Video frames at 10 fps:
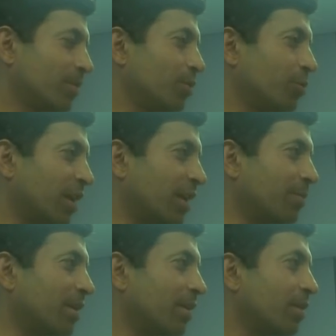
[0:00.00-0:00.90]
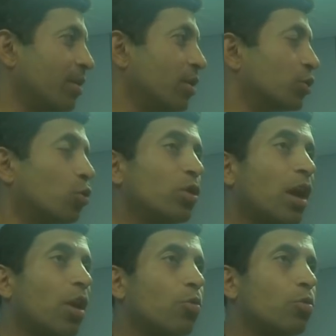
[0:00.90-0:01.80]
You getting me? So
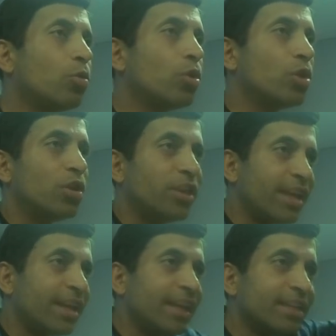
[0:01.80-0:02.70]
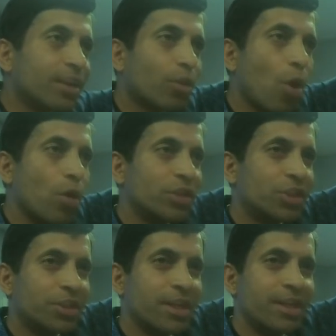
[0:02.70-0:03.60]
now there is a
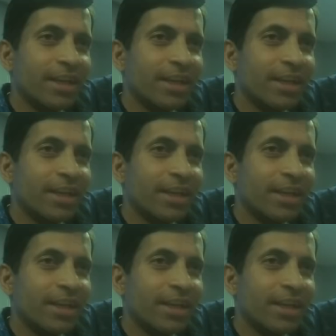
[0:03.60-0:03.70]
constant